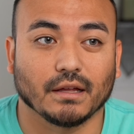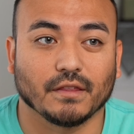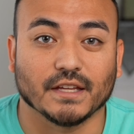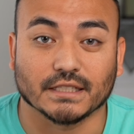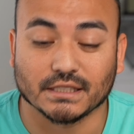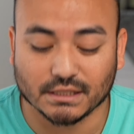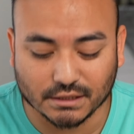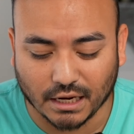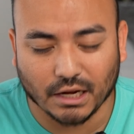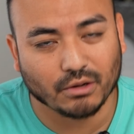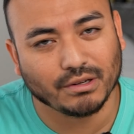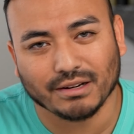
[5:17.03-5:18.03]
This
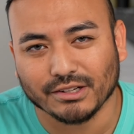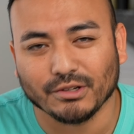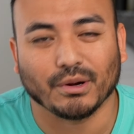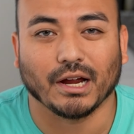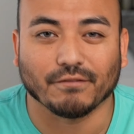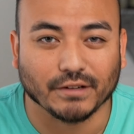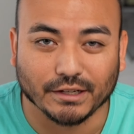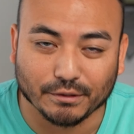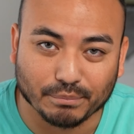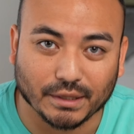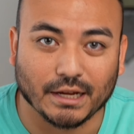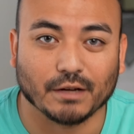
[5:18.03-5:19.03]
style, you don't have to get
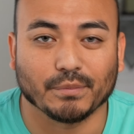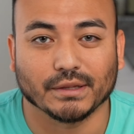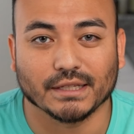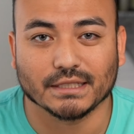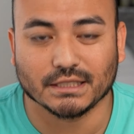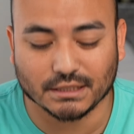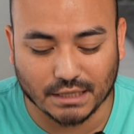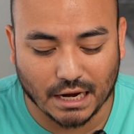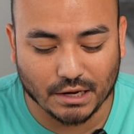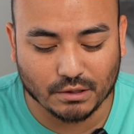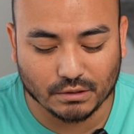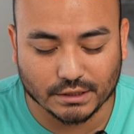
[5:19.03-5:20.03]
it black, but this
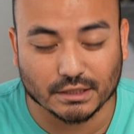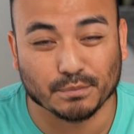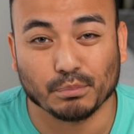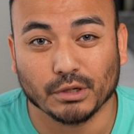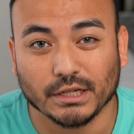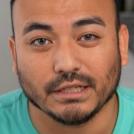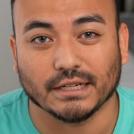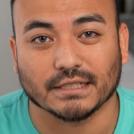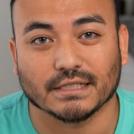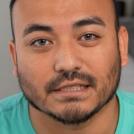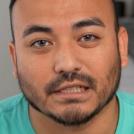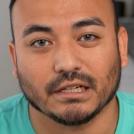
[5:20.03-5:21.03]
style is pretty
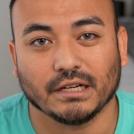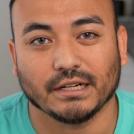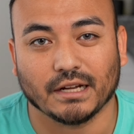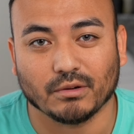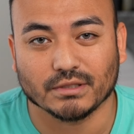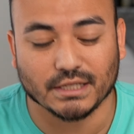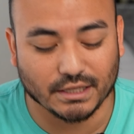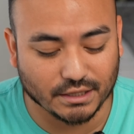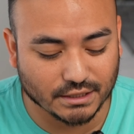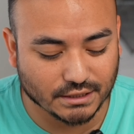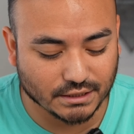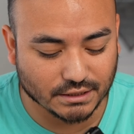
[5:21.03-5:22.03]
necessary, and I would say
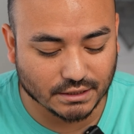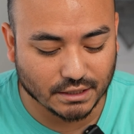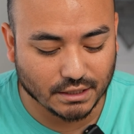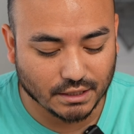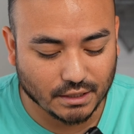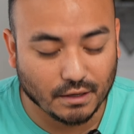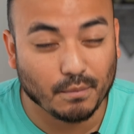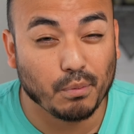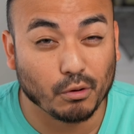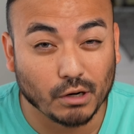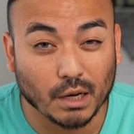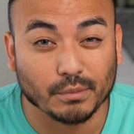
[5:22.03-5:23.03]
this is
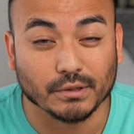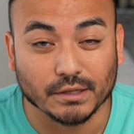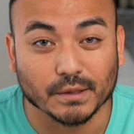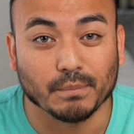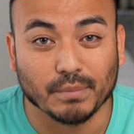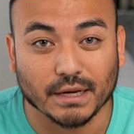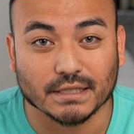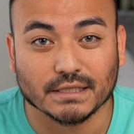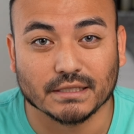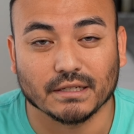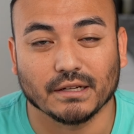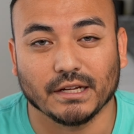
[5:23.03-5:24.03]
probably the
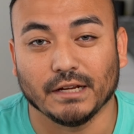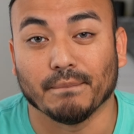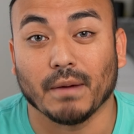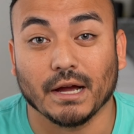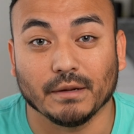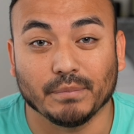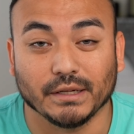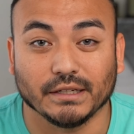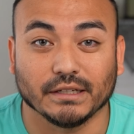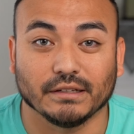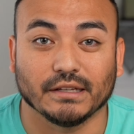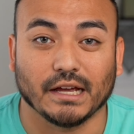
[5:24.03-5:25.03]
best, in my
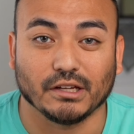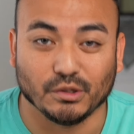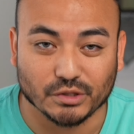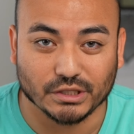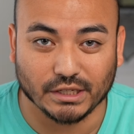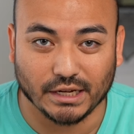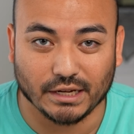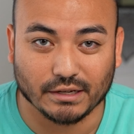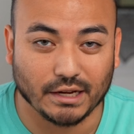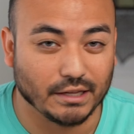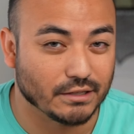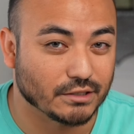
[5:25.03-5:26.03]
opinion, that you should get.
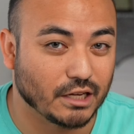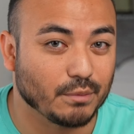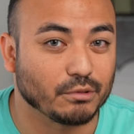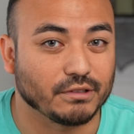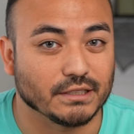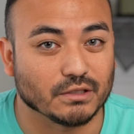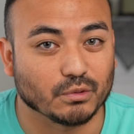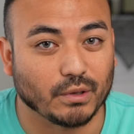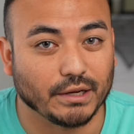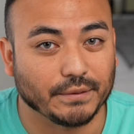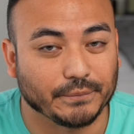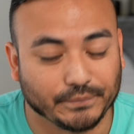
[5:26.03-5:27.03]
And there's a couple of reasons why.